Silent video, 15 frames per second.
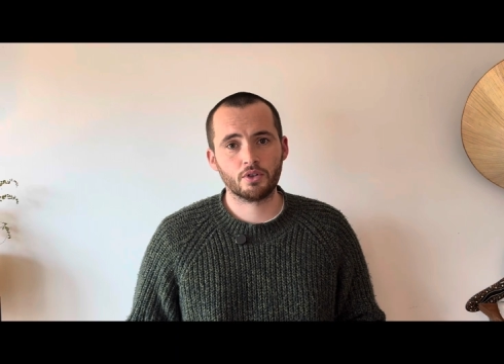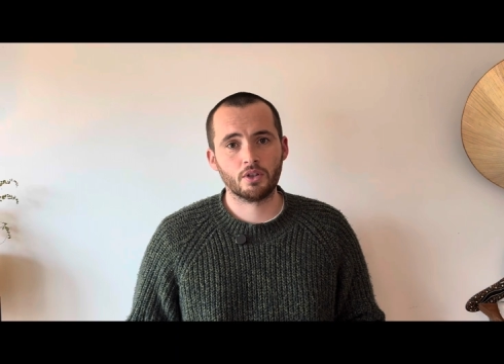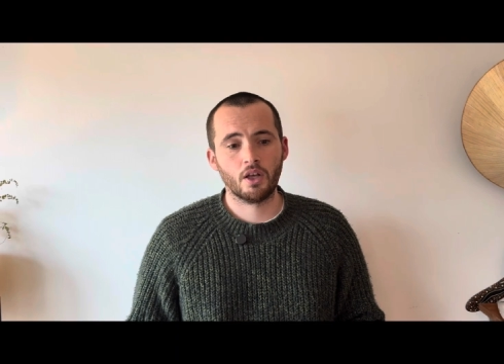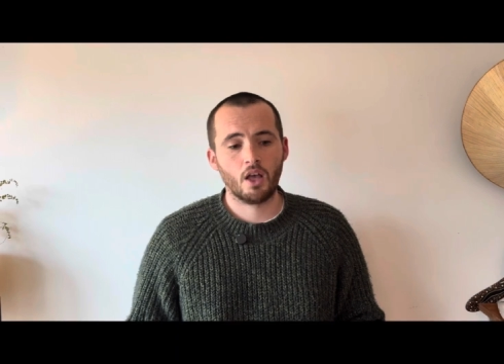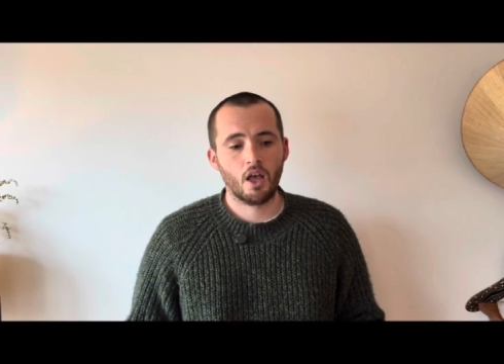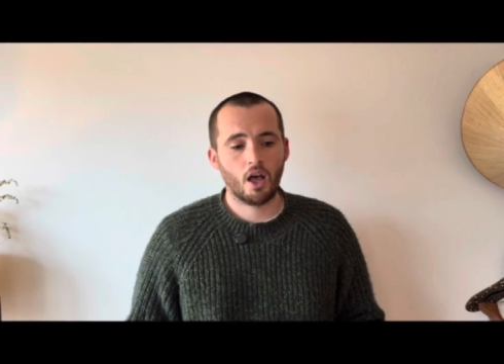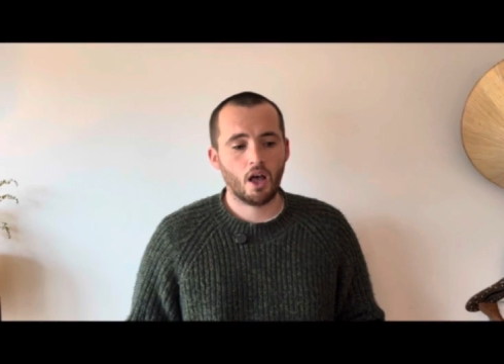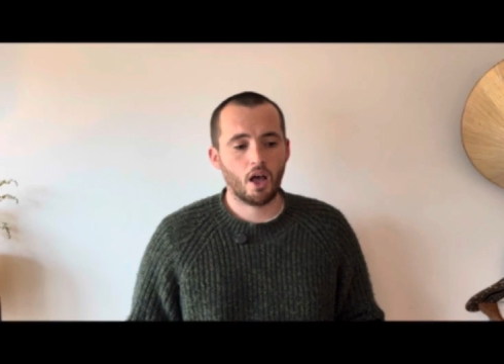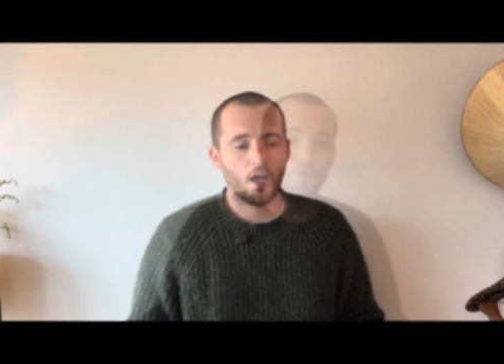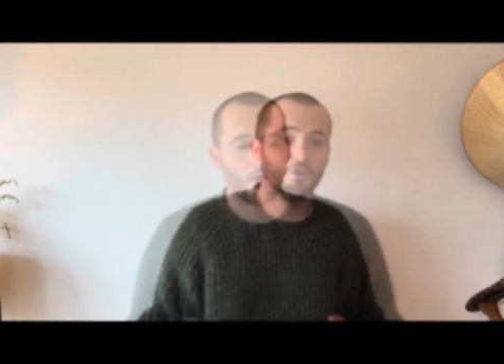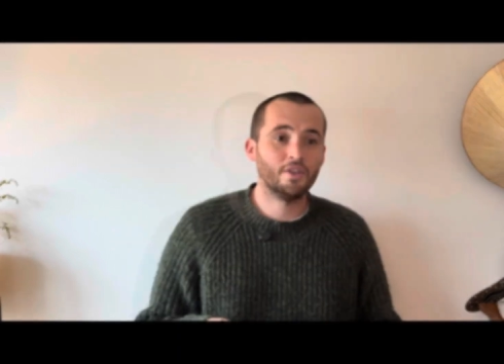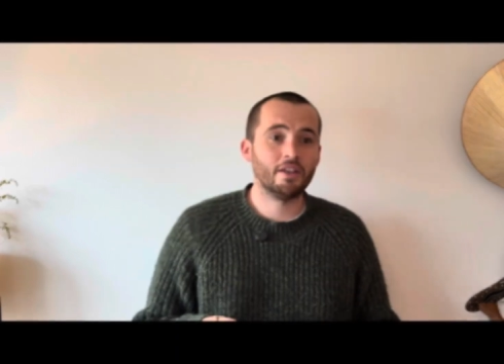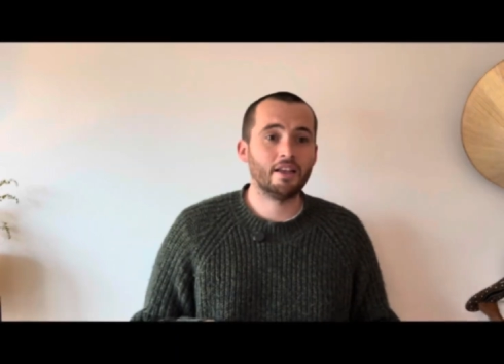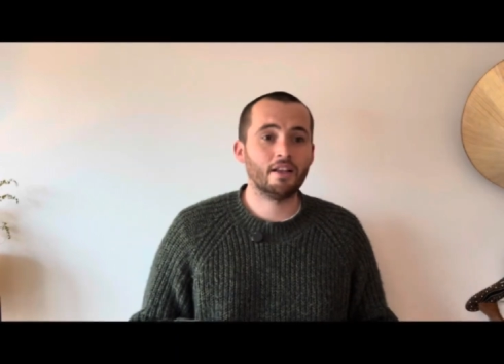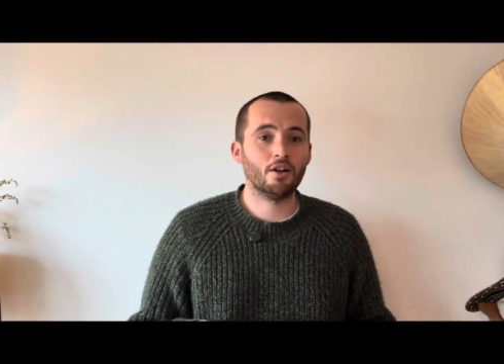So I'll be
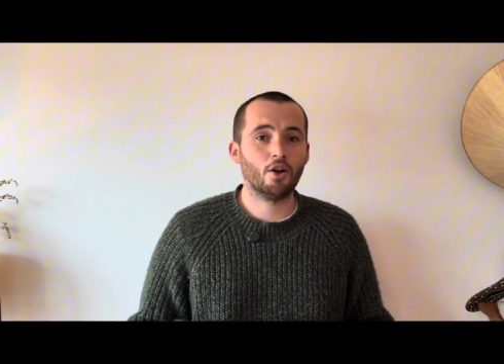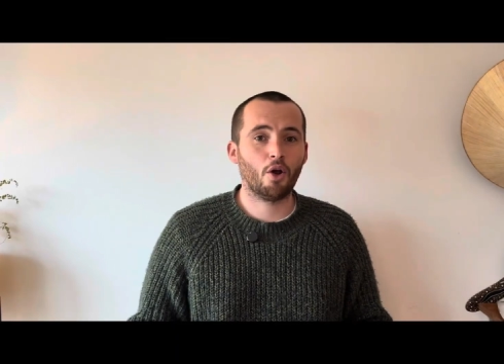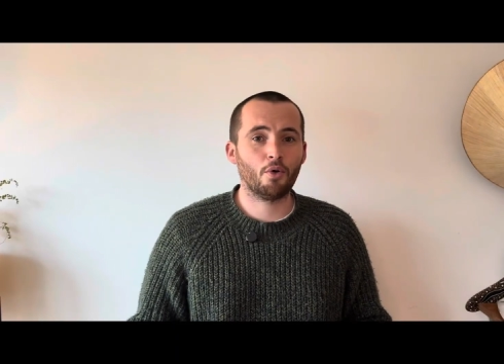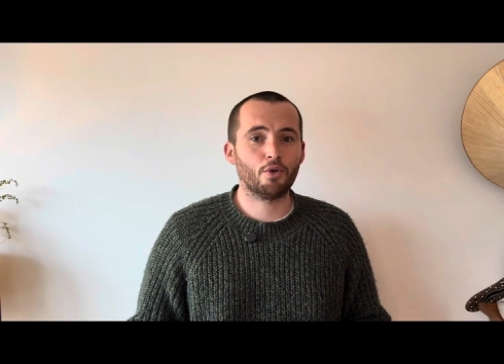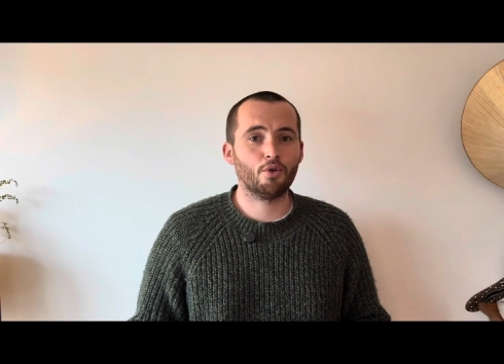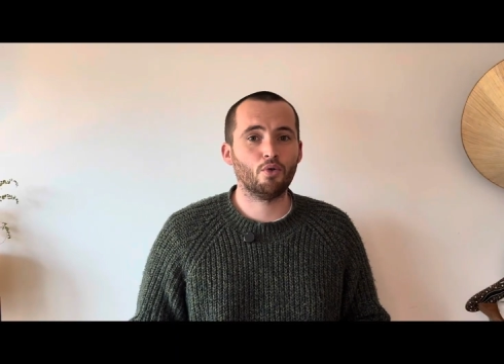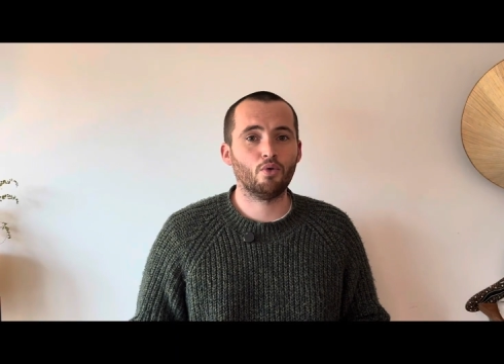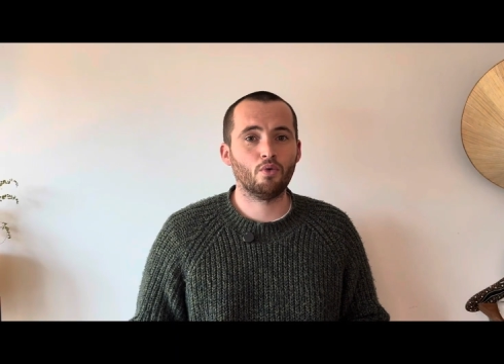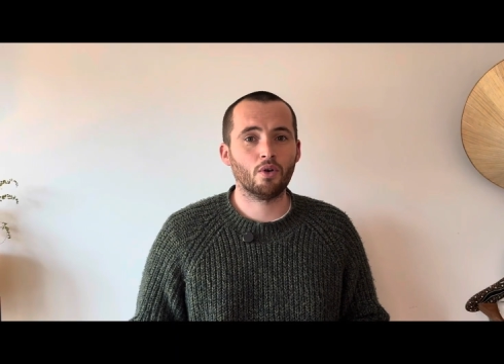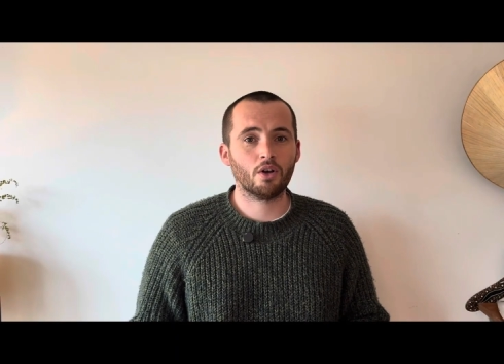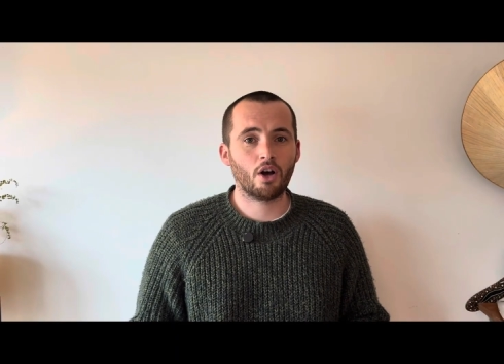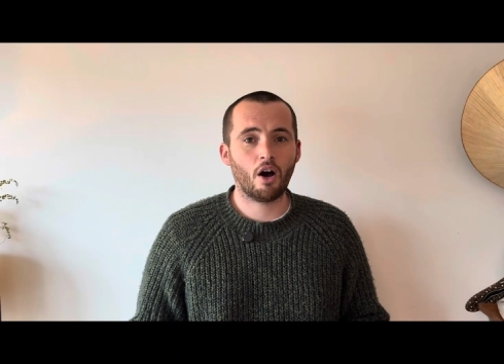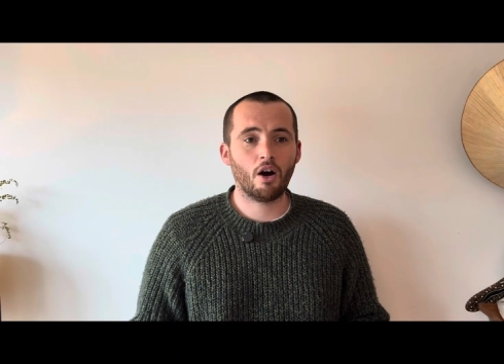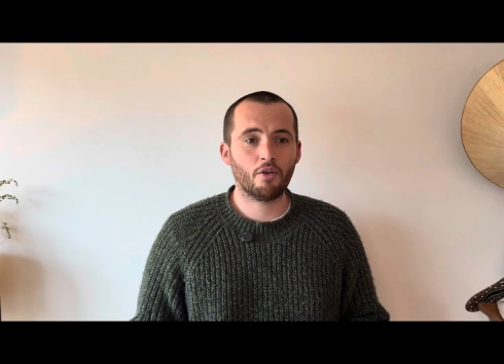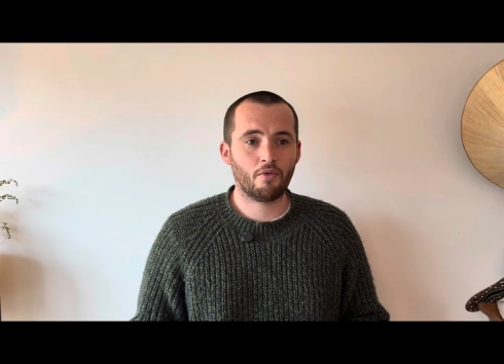using the local
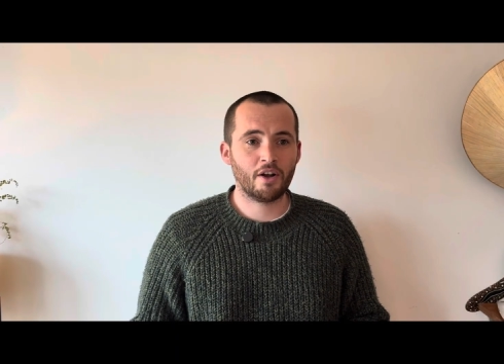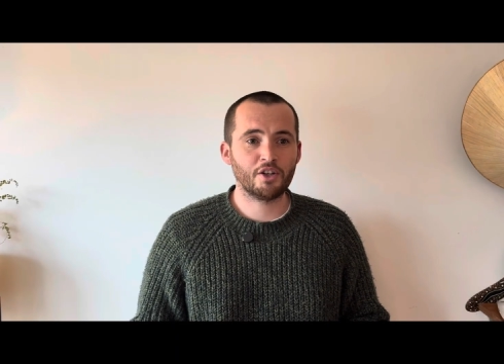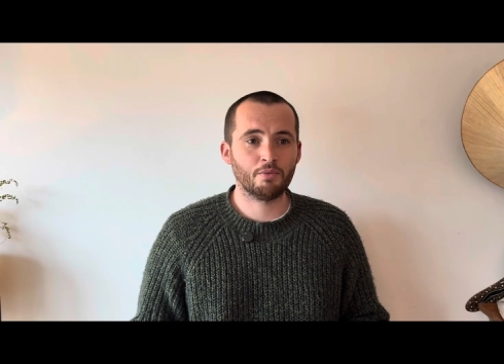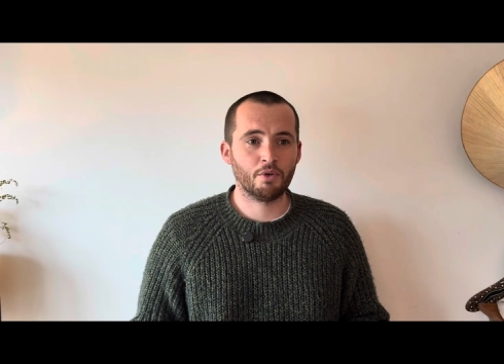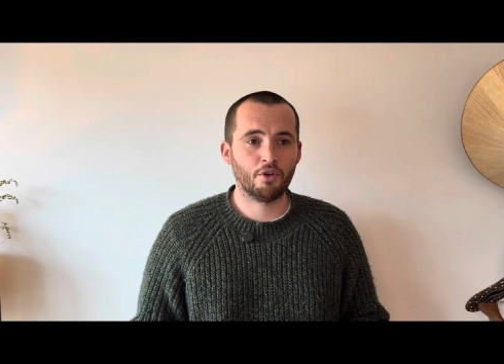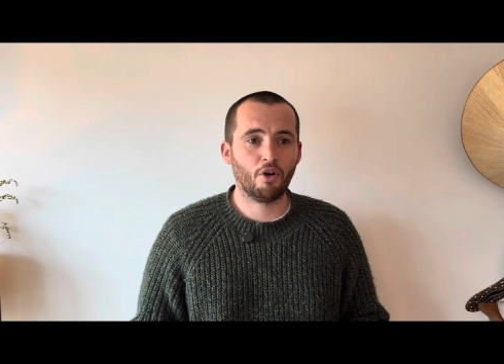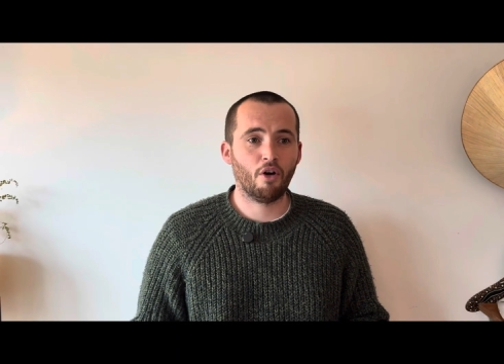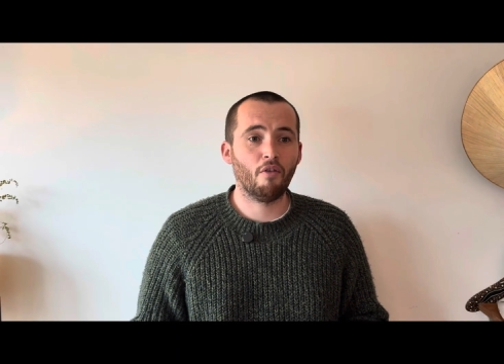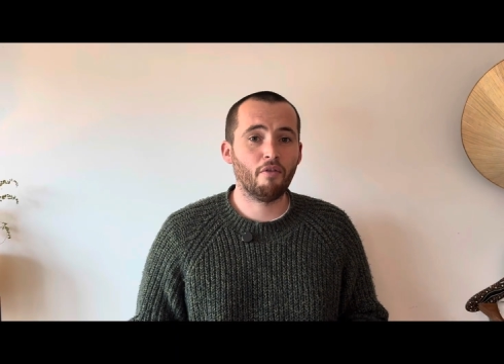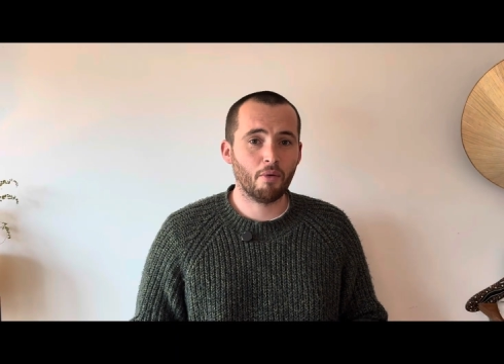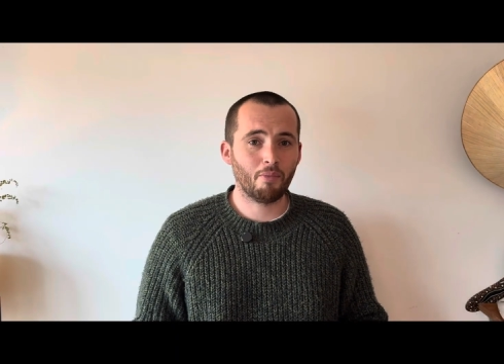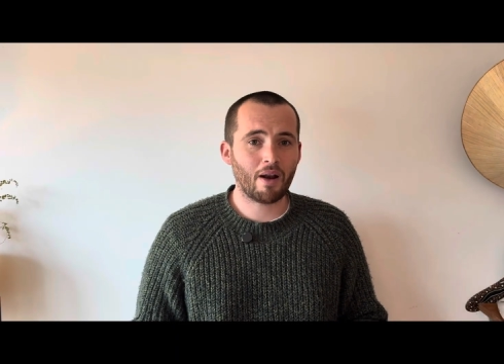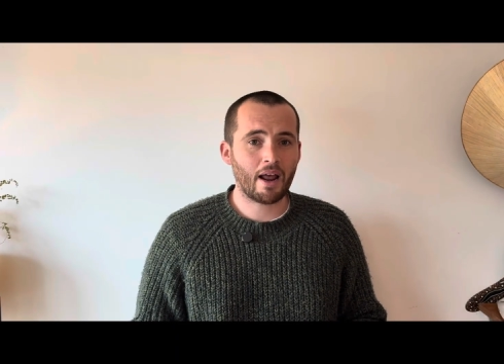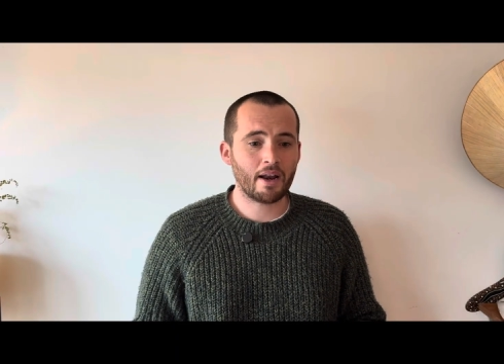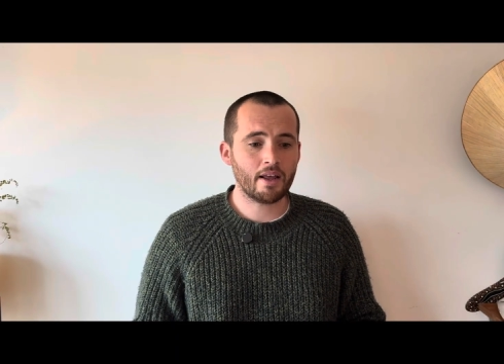guard regiment of
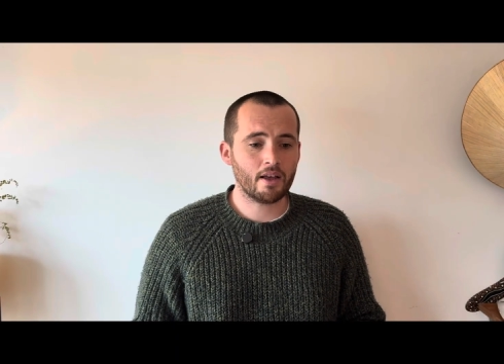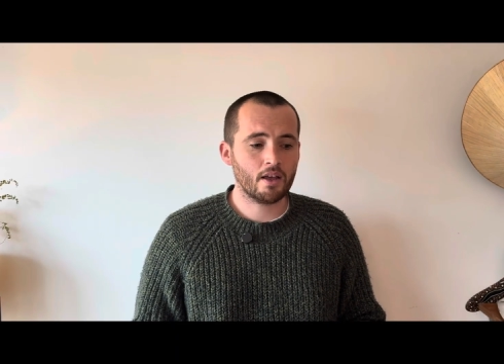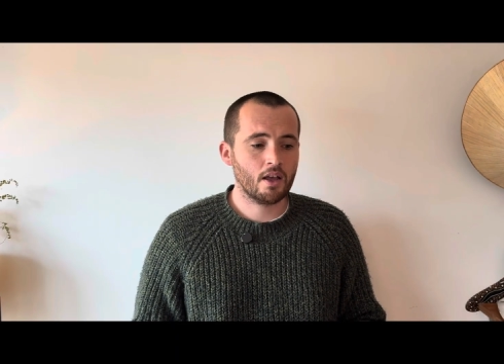the planet.